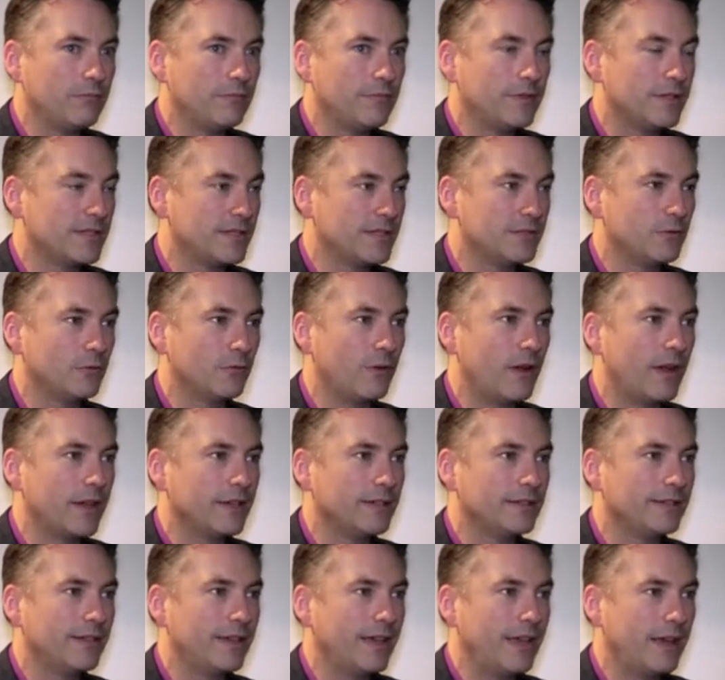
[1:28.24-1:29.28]
this is all right.
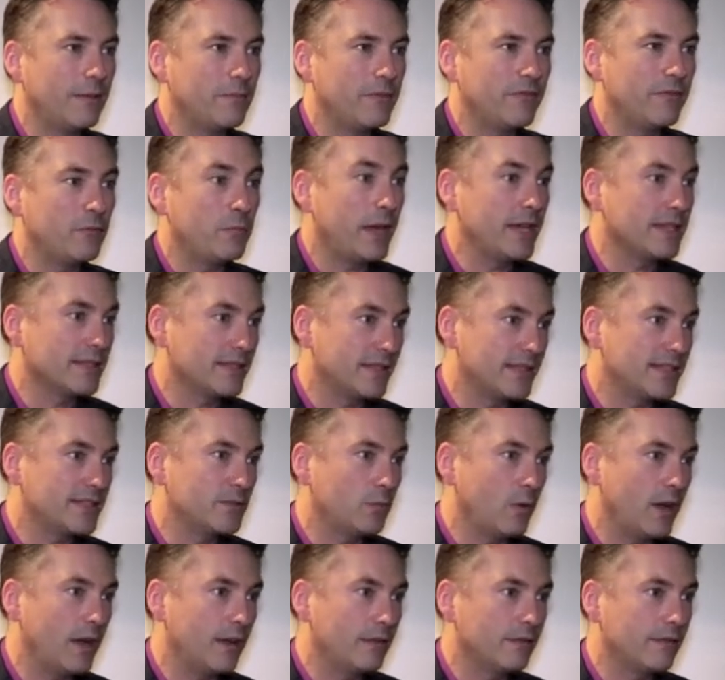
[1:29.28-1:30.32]
If it pays
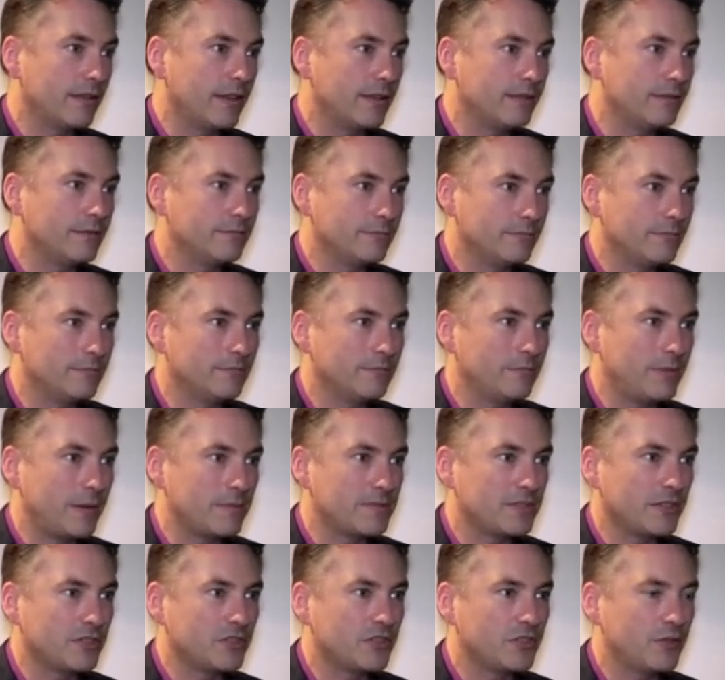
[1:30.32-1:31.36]
this well, then
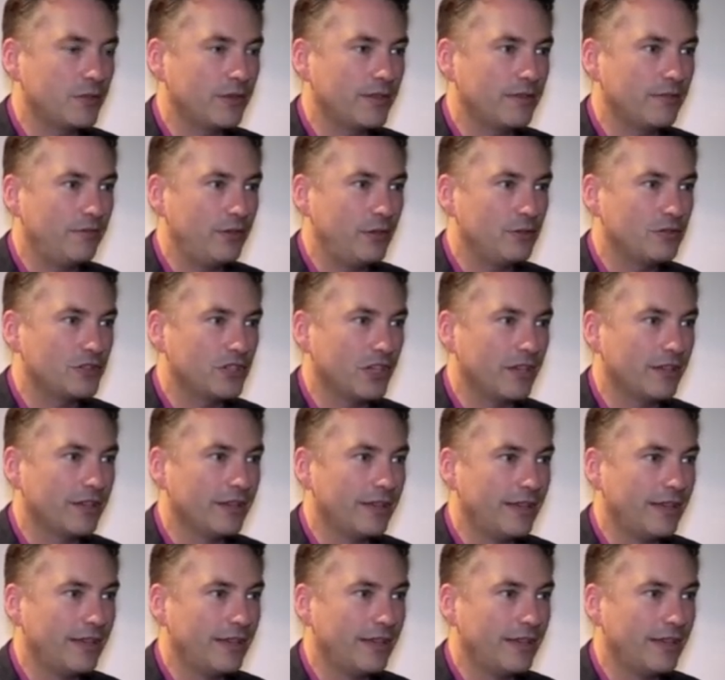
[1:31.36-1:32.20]
perhaps I should do it in the future.